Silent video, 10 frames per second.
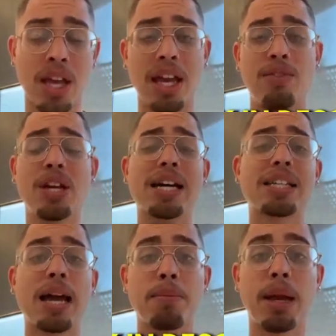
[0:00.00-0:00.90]
And if you guys
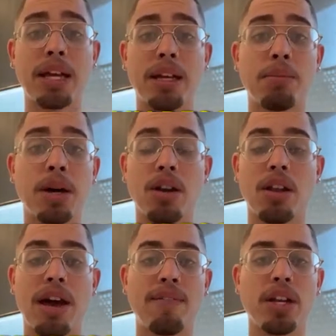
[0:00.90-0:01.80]
like making money
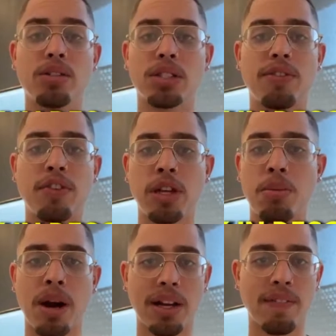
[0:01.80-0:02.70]
online videos and
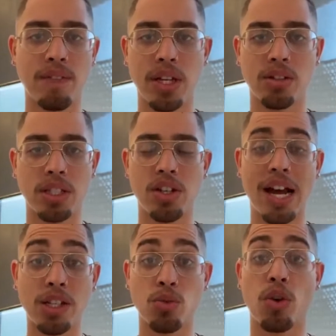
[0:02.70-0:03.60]
affiliate marketing videos and you
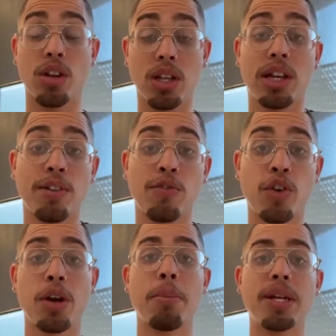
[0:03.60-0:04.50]
guys were looking
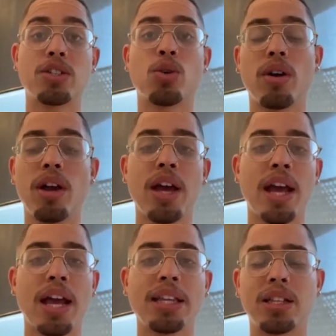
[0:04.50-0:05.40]
for your mentor,
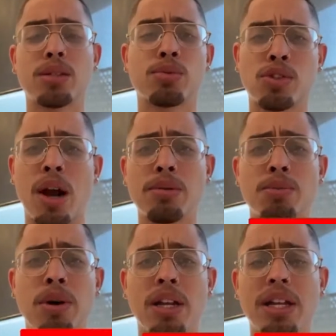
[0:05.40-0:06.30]
hit that subscribers
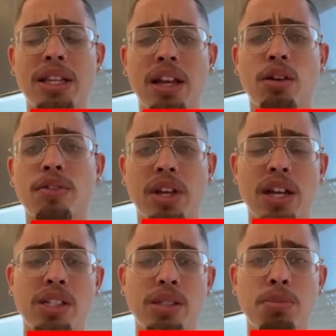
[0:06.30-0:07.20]
button, hit that
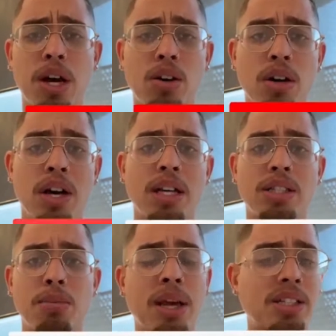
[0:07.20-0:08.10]
notifications bell
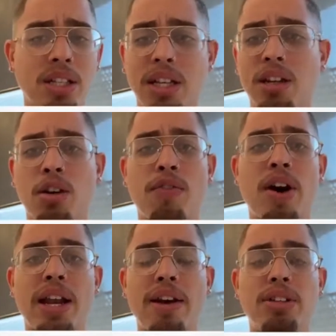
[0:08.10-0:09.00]
to basically get
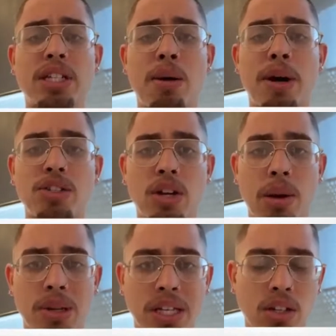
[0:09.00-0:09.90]
notified every time I
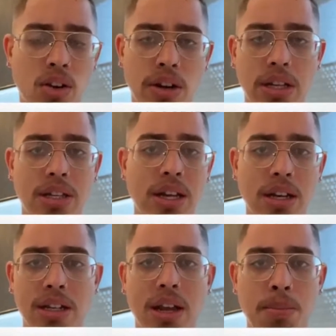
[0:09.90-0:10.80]
drop heat on a
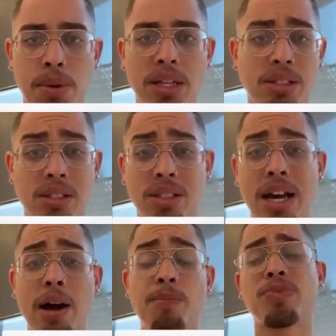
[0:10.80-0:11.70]
day-to-day basis.
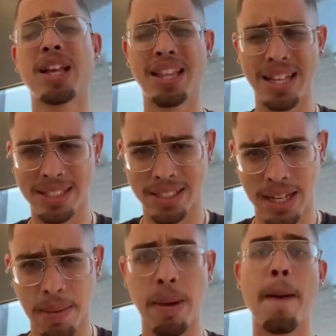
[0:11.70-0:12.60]
Now let's
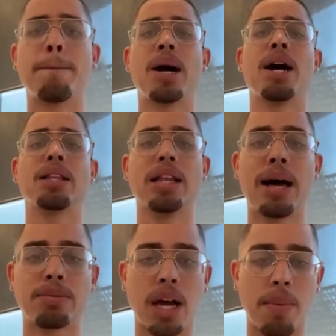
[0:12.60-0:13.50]
step behind the
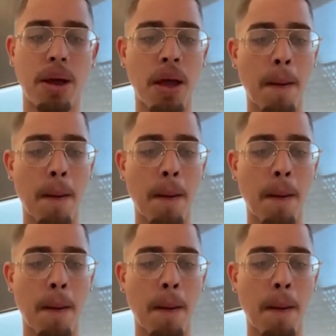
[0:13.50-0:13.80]
laptop.